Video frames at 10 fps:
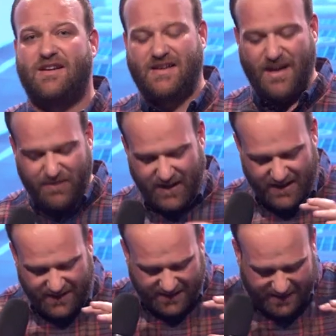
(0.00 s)
keep
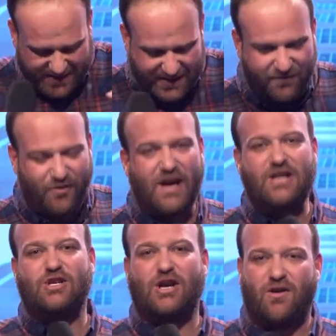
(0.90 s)
letting the, the sinful
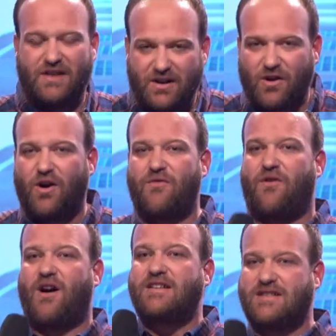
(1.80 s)
nature go, and let God
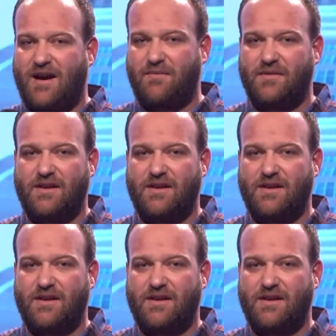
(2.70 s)
rise up